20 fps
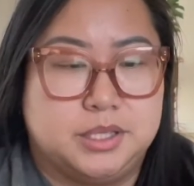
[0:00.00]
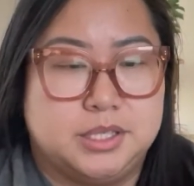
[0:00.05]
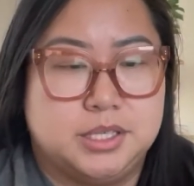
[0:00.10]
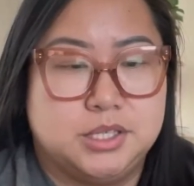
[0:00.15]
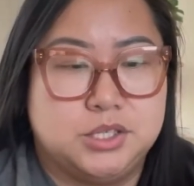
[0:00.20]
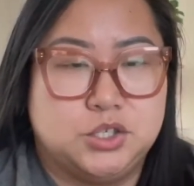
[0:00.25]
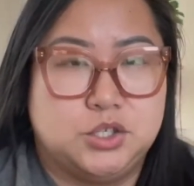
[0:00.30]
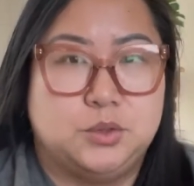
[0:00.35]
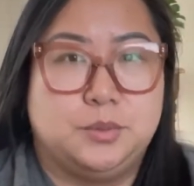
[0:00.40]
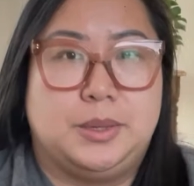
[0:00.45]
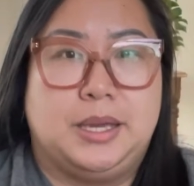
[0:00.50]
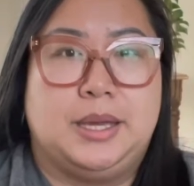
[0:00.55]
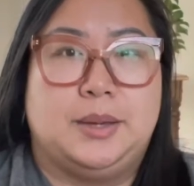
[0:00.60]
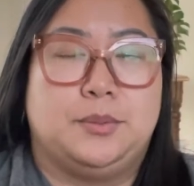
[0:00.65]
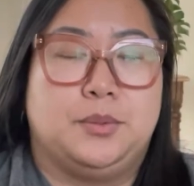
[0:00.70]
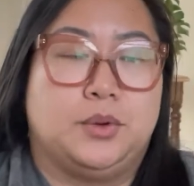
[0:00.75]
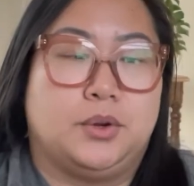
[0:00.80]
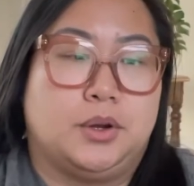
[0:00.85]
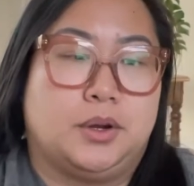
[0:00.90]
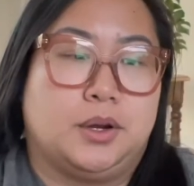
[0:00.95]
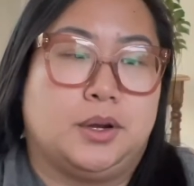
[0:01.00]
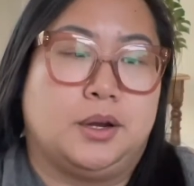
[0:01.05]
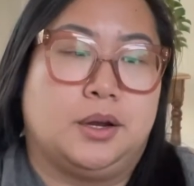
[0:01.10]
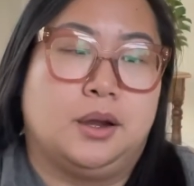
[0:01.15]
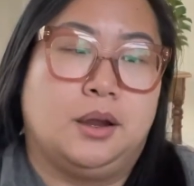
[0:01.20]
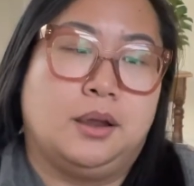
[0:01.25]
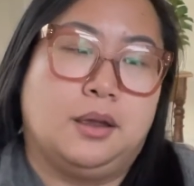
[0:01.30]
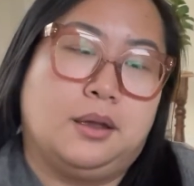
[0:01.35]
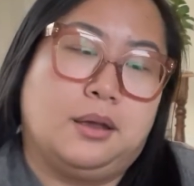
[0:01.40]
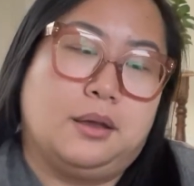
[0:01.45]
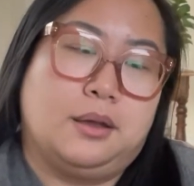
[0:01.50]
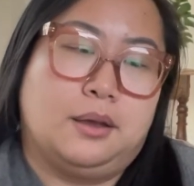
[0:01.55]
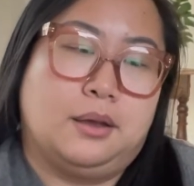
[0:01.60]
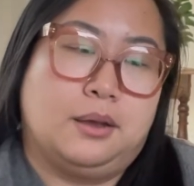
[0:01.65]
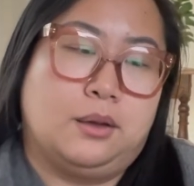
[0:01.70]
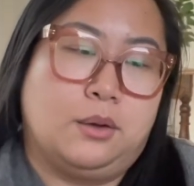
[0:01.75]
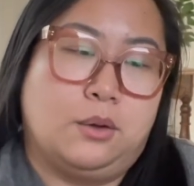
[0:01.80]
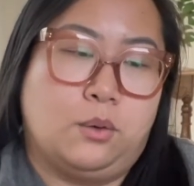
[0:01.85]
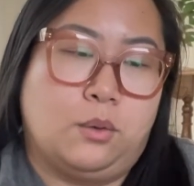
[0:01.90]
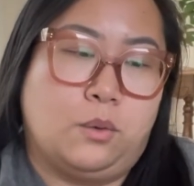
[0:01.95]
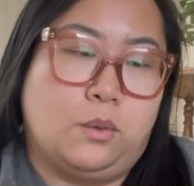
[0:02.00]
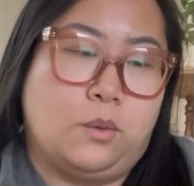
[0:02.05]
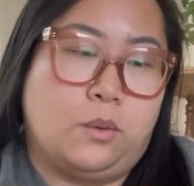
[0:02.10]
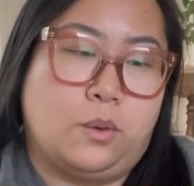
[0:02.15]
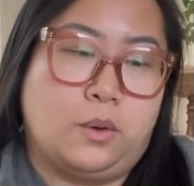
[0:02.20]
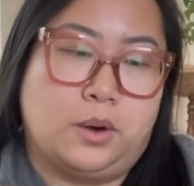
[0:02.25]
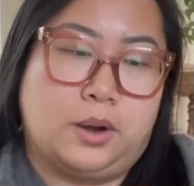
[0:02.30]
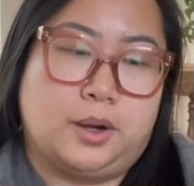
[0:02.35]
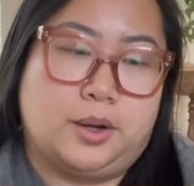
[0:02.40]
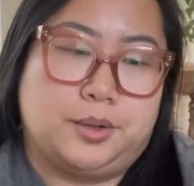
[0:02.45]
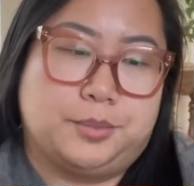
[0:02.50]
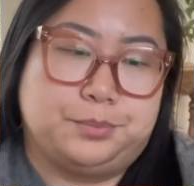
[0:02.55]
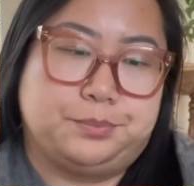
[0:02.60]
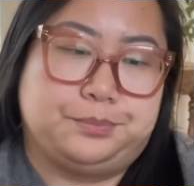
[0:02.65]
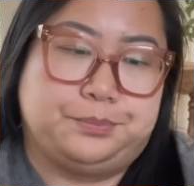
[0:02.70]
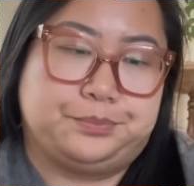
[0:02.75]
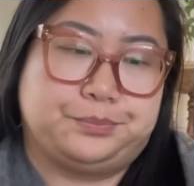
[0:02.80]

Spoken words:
tissue paper or